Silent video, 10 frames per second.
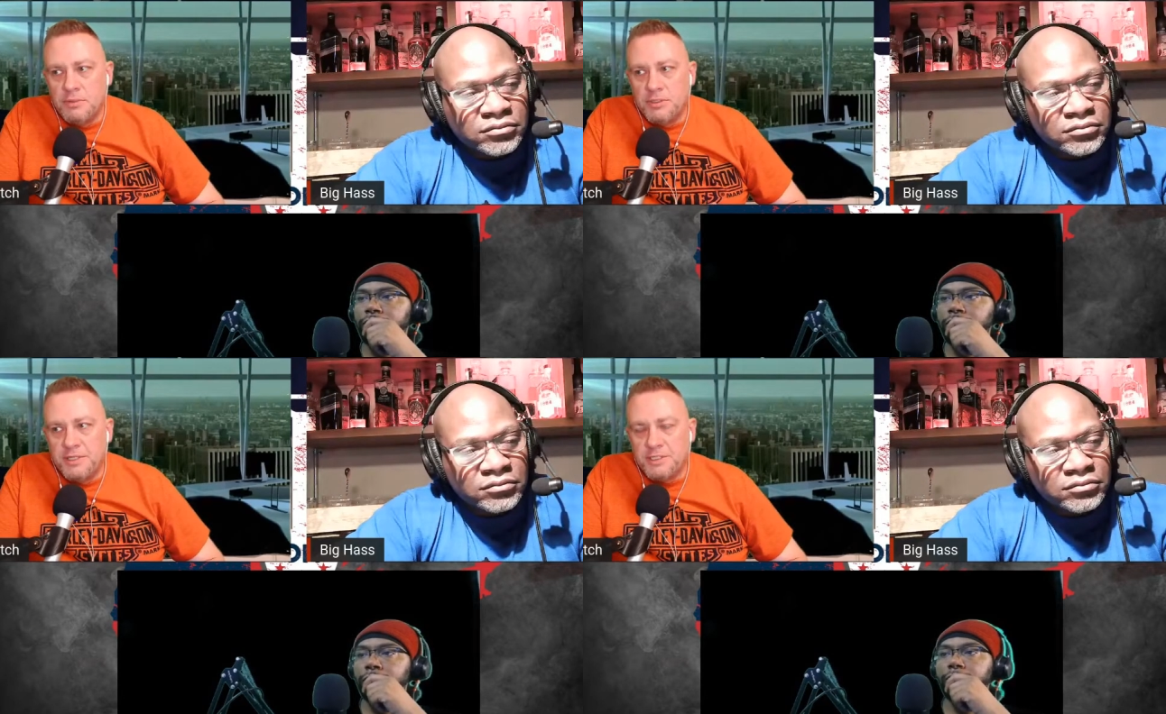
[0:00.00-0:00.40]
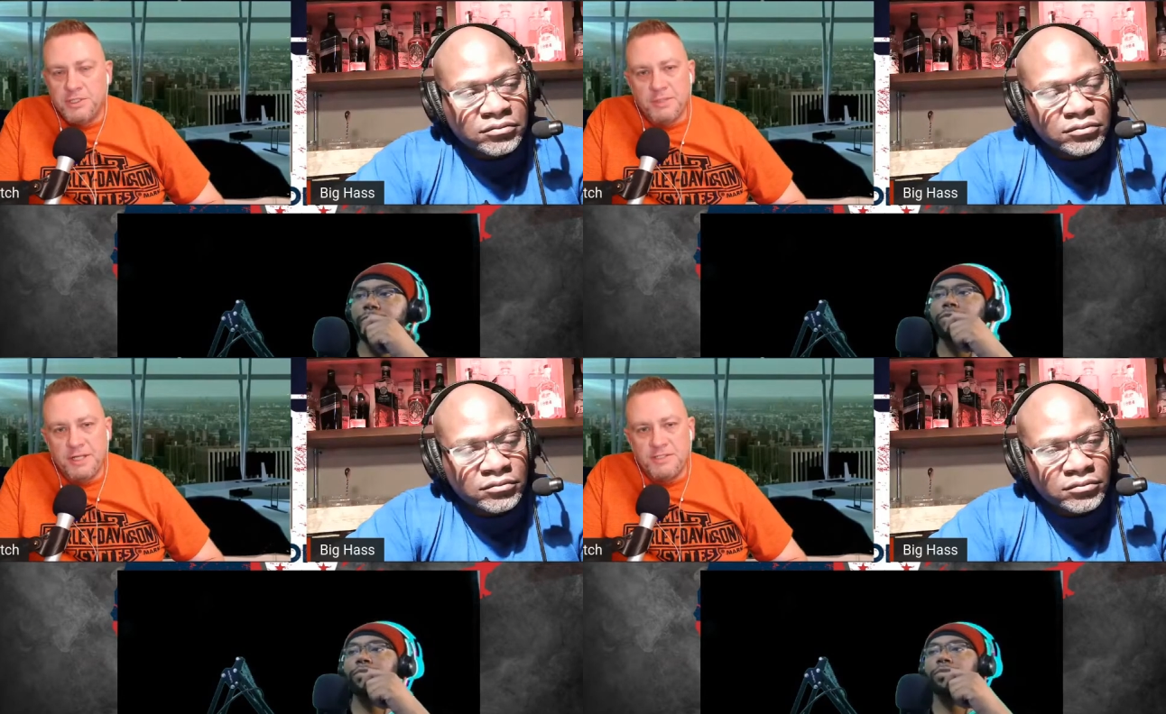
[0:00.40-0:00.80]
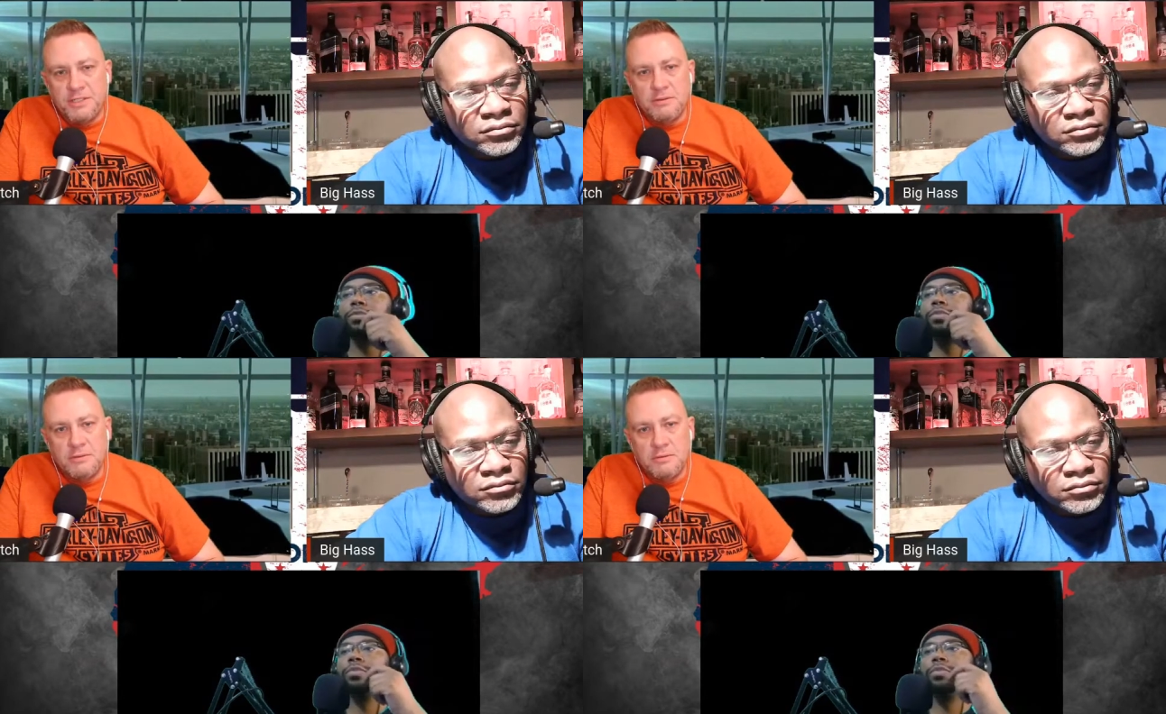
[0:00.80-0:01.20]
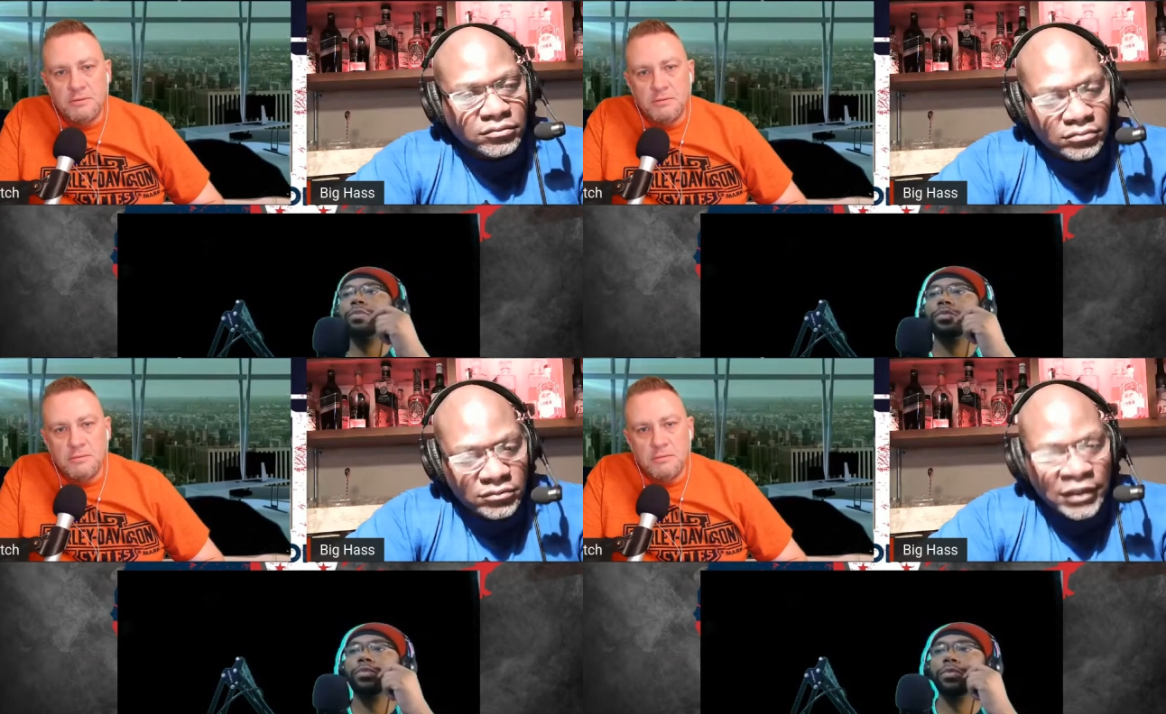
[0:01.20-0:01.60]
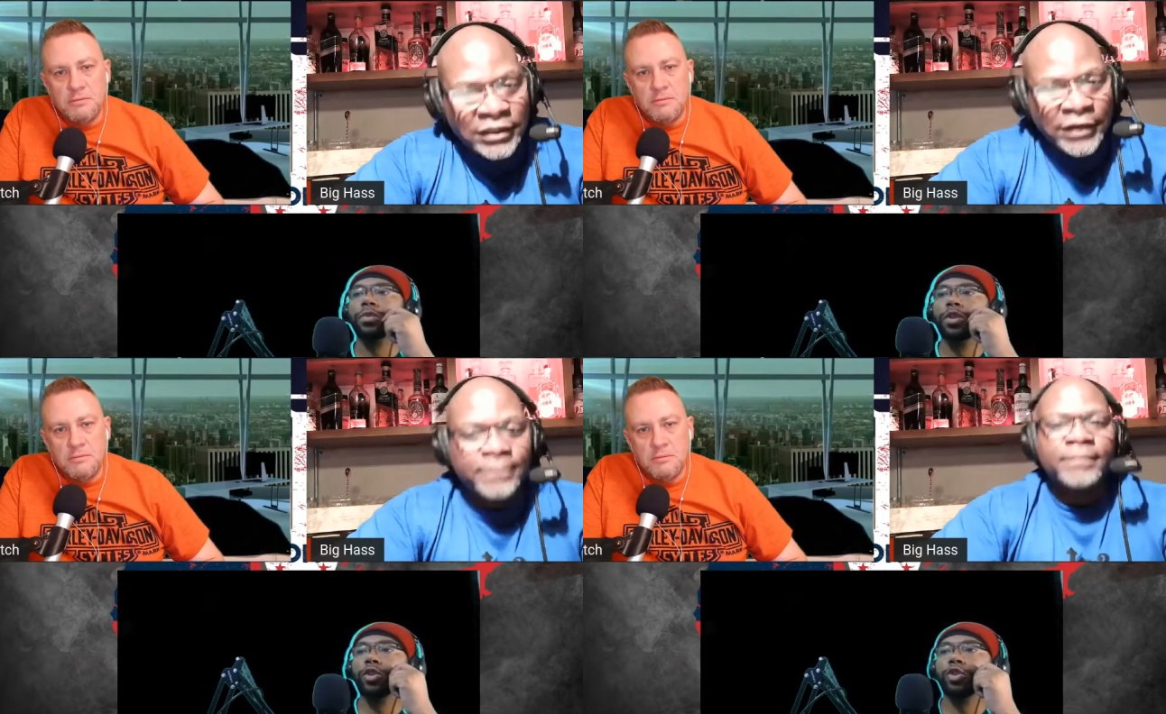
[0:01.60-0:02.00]
Speaker 1: ditch your religion?
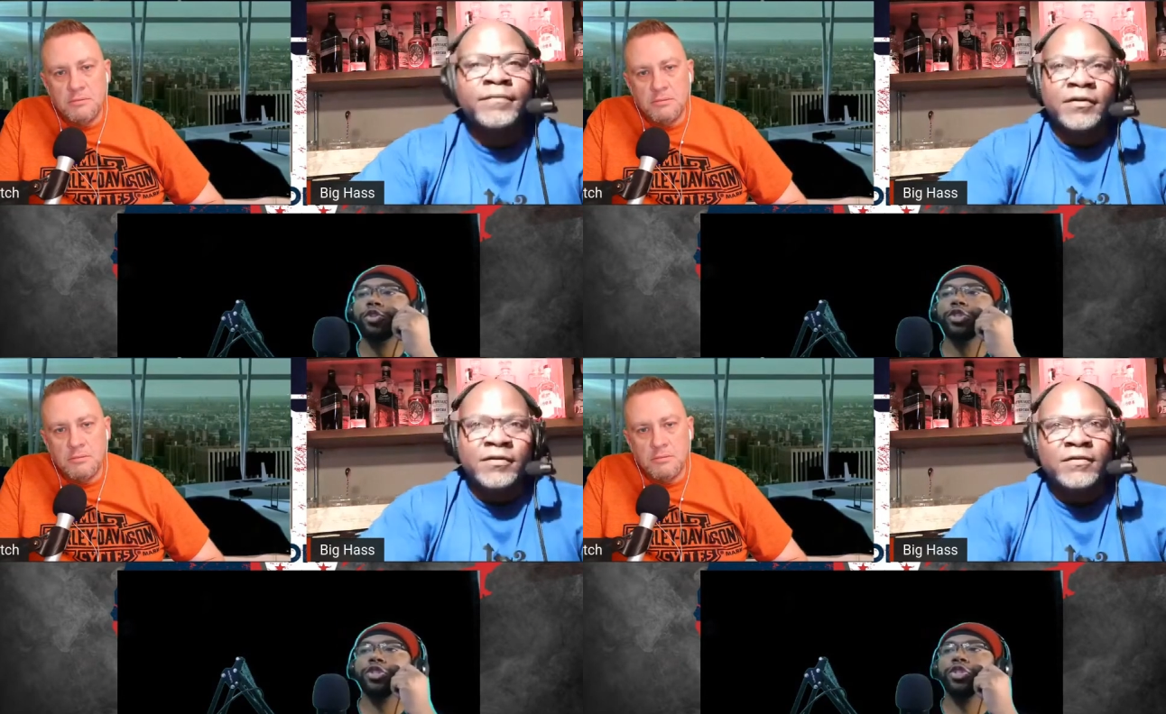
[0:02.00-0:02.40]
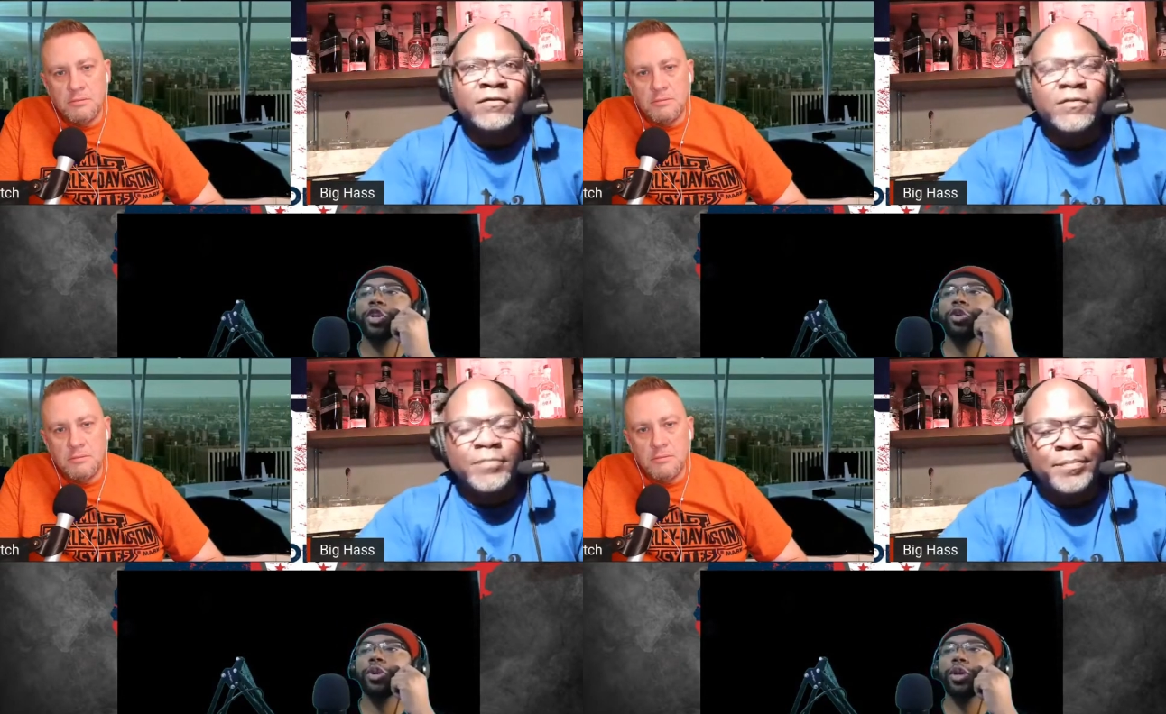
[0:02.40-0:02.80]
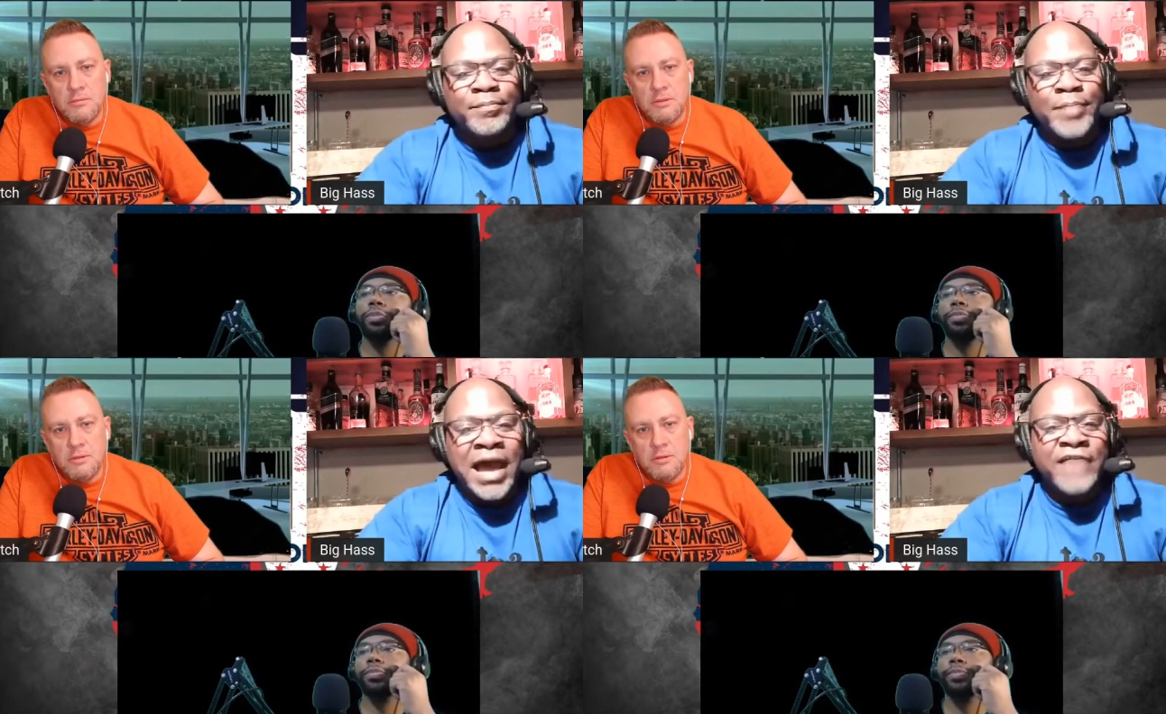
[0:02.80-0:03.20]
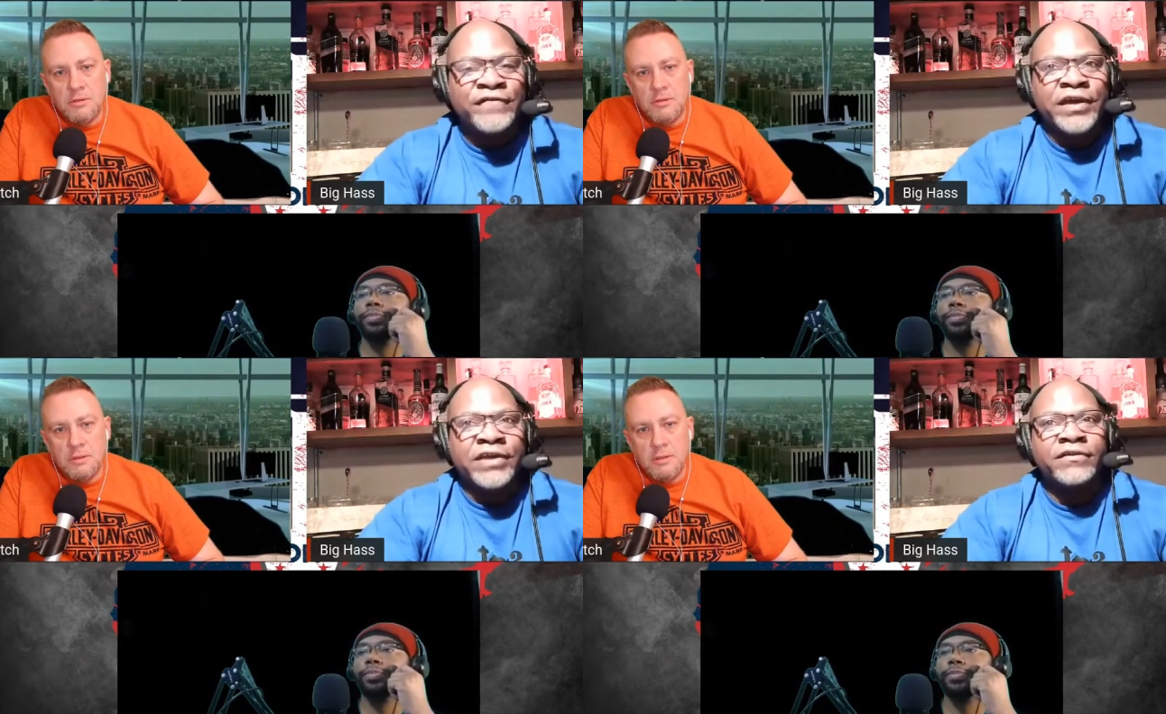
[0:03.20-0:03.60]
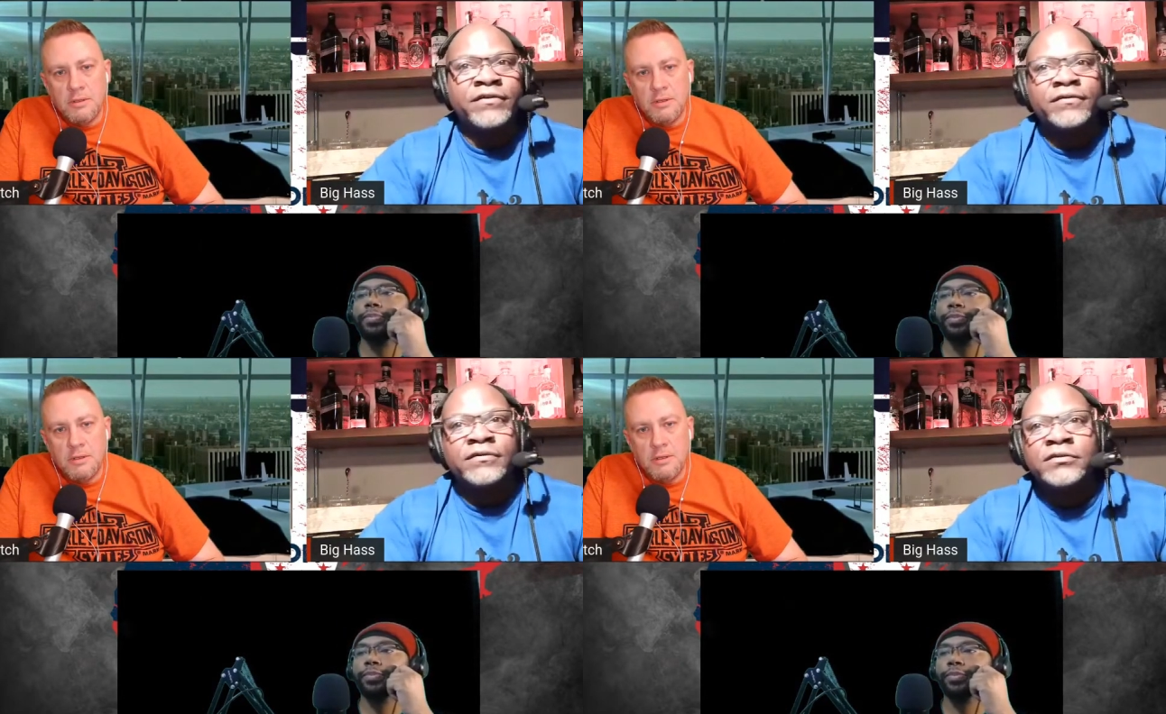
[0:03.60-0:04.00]
Yep. You should stone him.
Speaker 2: A high faith.
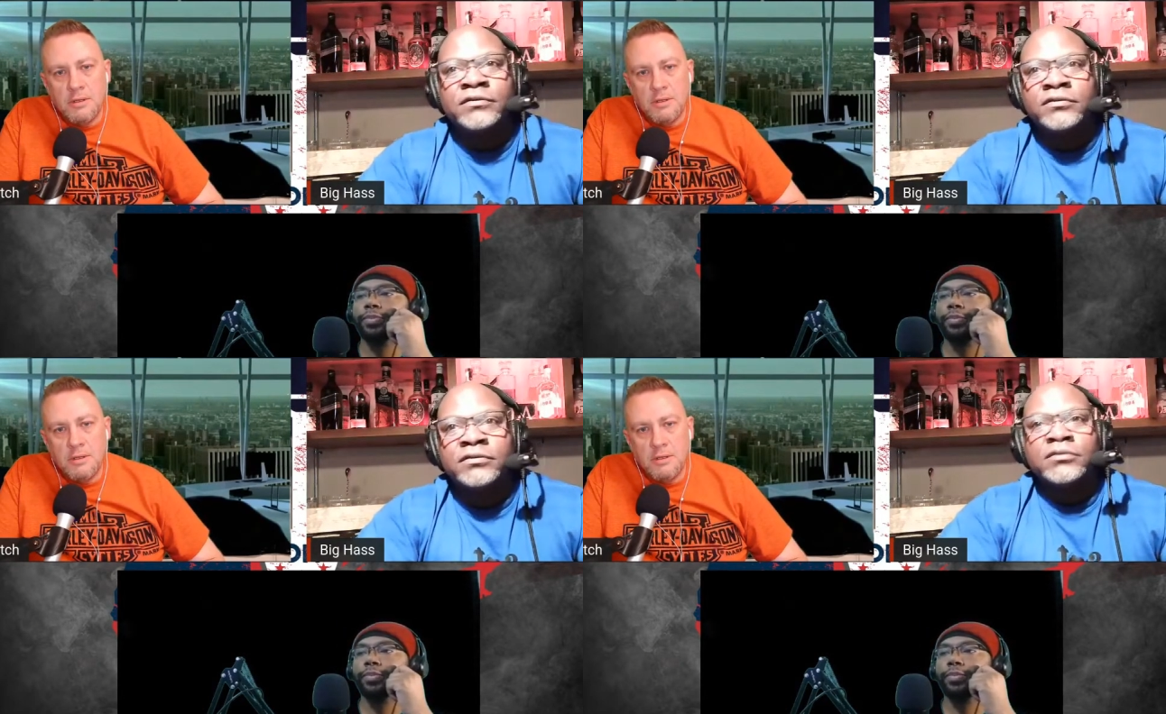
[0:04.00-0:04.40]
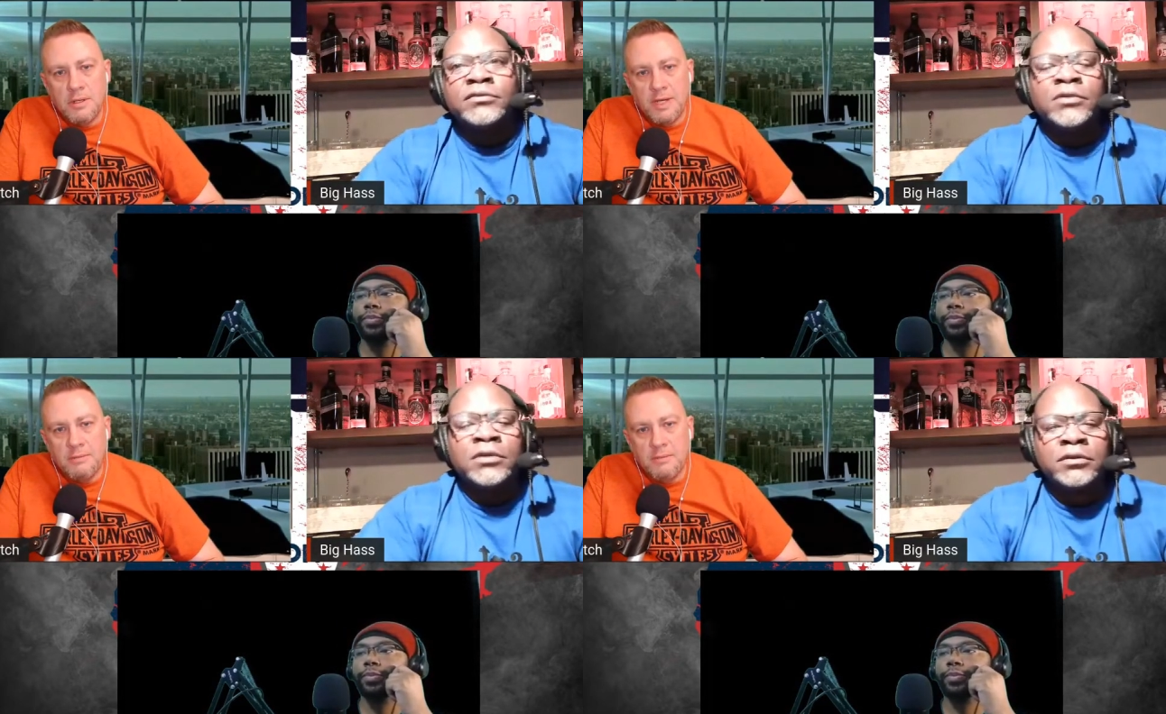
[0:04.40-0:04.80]
Speaker 1: Yeah.